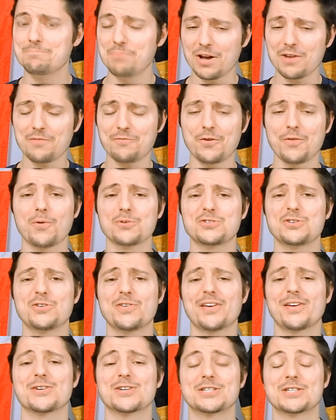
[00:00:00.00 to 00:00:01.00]
But for those of
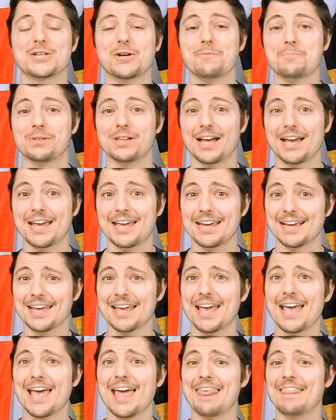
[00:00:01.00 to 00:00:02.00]
you that are still
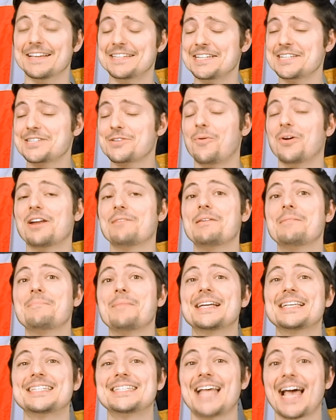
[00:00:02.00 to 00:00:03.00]
playing, this is going to be
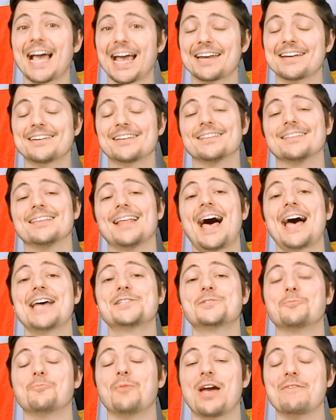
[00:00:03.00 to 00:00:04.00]
my second to last